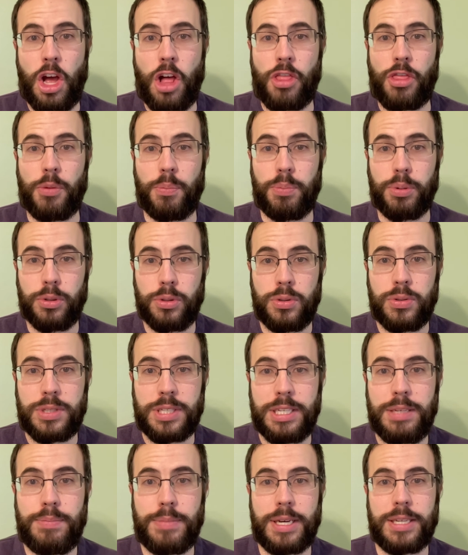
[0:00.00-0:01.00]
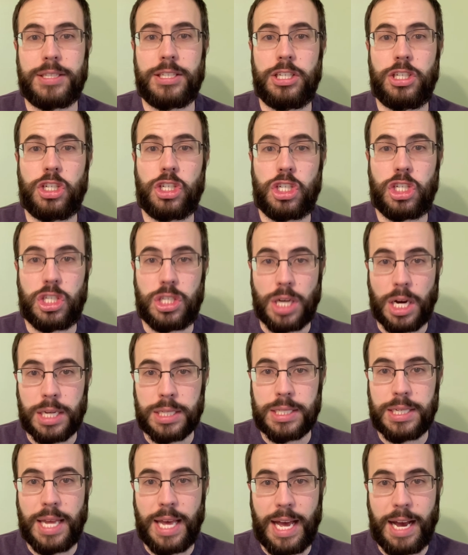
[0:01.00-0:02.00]
The Blue Team message
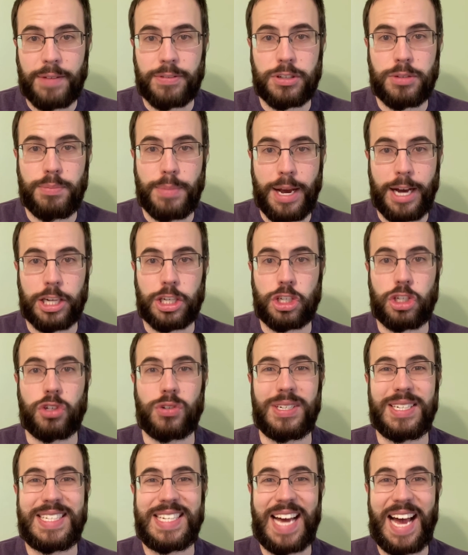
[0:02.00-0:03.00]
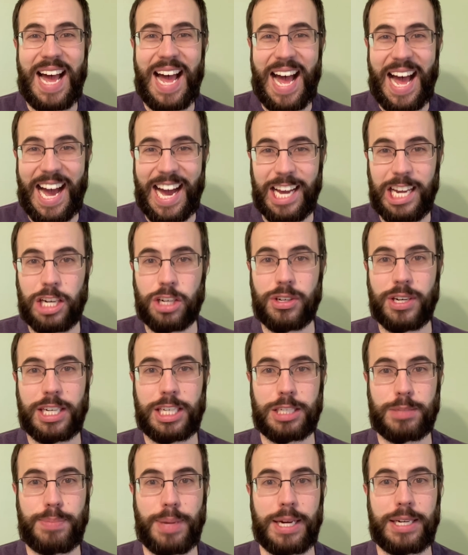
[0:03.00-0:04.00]
doesn't have to match your entire
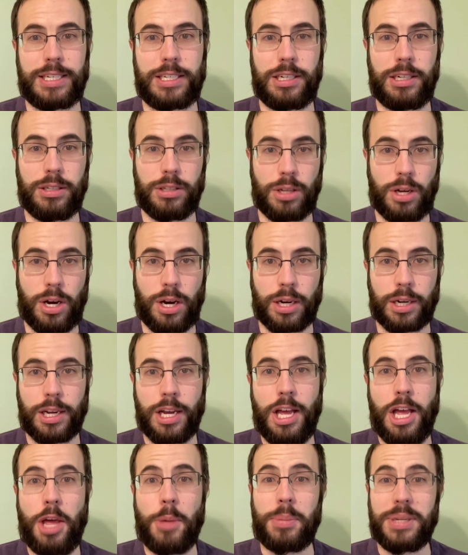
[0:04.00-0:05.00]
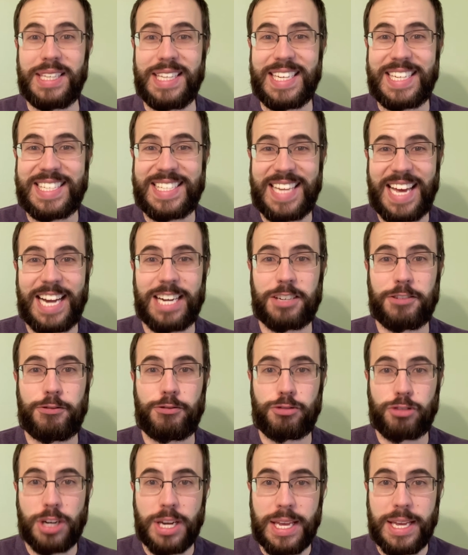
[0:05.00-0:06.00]
expected log, but the exact
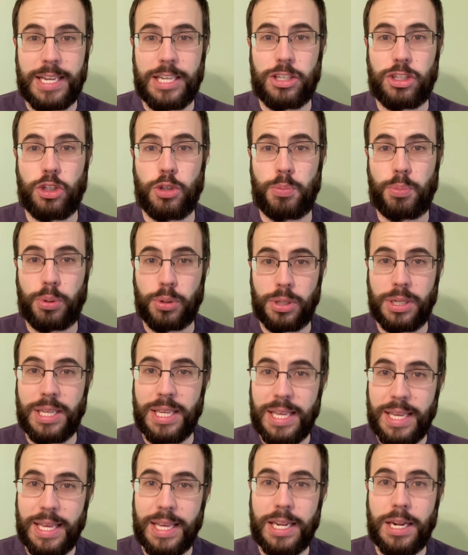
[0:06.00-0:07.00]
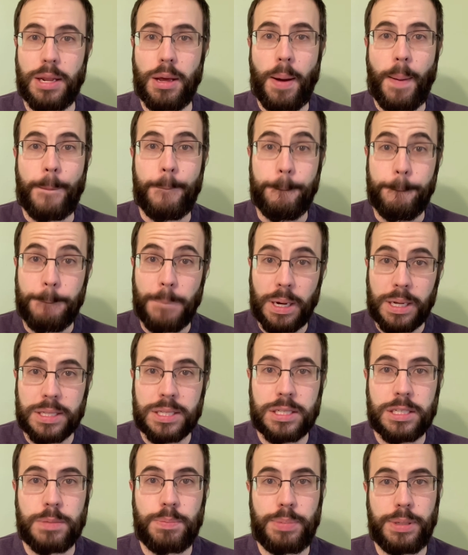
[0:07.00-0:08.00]
phrase you put in
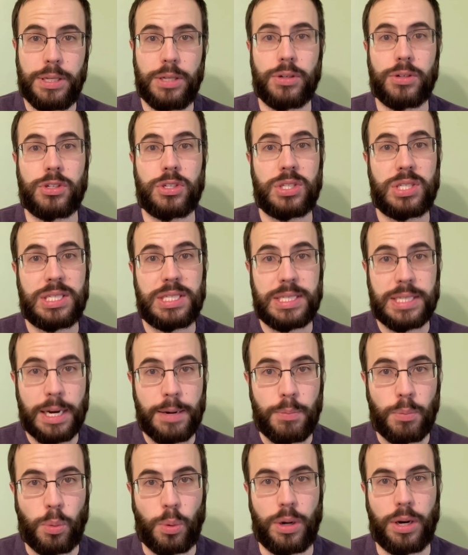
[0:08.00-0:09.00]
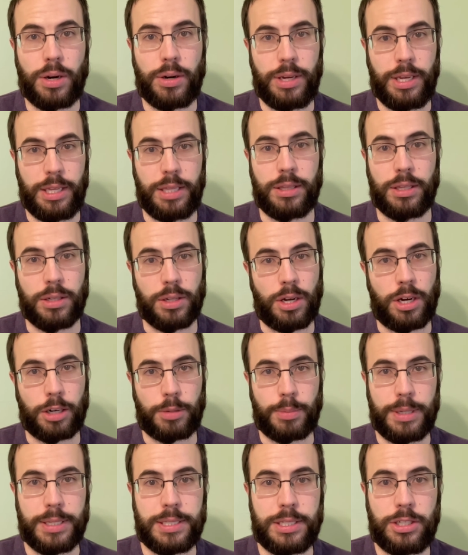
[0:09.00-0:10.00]
must appear somewhere in the log
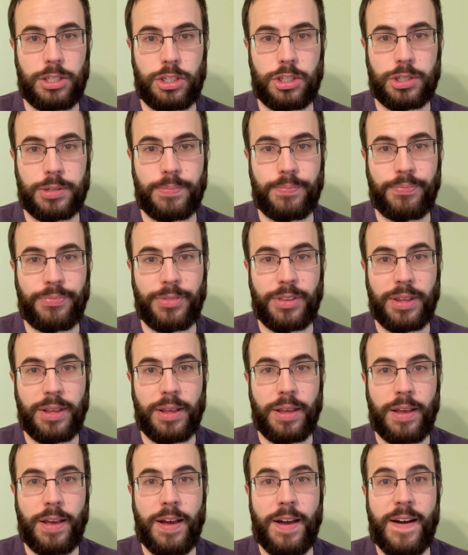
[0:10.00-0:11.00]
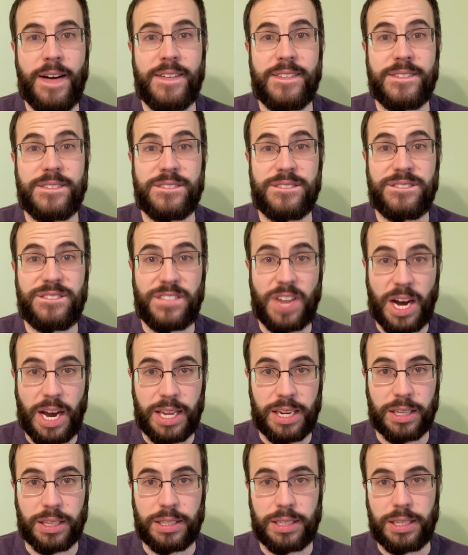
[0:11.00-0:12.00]
message.
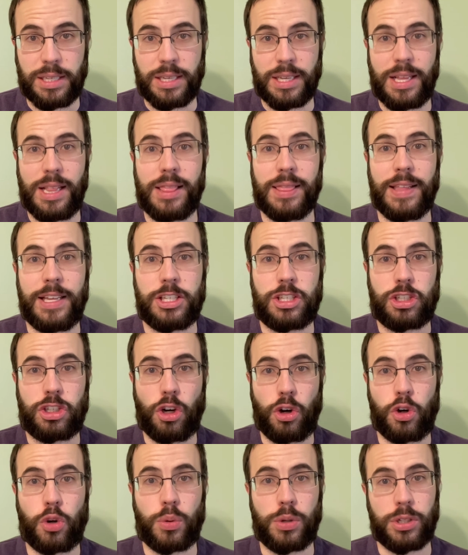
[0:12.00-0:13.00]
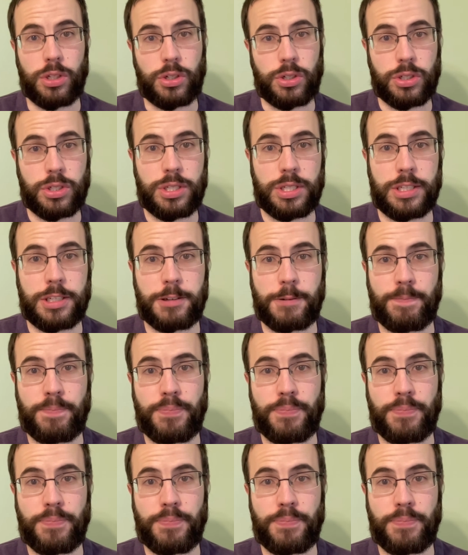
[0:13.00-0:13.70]
Finally, let's go to alerts.